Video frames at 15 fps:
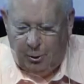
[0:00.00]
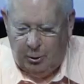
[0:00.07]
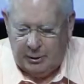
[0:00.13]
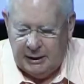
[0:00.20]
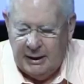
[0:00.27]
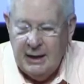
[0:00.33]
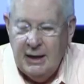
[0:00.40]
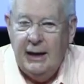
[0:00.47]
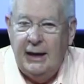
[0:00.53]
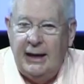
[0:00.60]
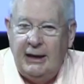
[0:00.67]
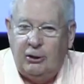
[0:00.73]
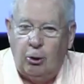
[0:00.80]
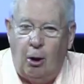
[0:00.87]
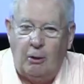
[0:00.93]
book,
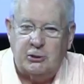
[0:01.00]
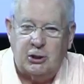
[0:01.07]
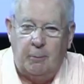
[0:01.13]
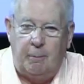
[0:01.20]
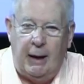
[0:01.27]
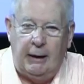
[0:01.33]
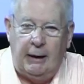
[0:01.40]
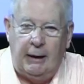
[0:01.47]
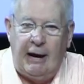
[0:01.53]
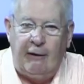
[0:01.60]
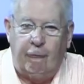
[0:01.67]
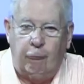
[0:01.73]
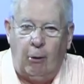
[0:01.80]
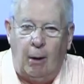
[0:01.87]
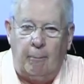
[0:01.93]
he talks about, I
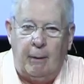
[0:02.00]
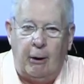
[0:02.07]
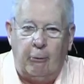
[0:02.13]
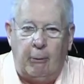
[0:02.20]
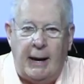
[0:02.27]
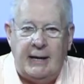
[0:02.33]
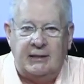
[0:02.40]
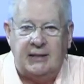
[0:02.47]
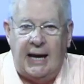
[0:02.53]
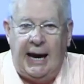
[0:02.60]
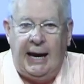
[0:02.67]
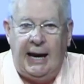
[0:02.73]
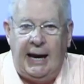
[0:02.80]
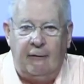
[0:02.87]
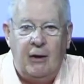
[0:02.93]
have run my race,
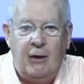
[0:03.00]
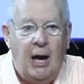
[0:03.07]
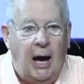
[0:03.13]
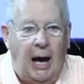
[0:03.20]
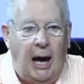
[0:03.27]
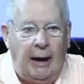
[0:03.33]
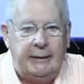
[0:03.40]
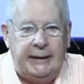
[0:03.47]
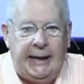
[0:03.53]
I have uh,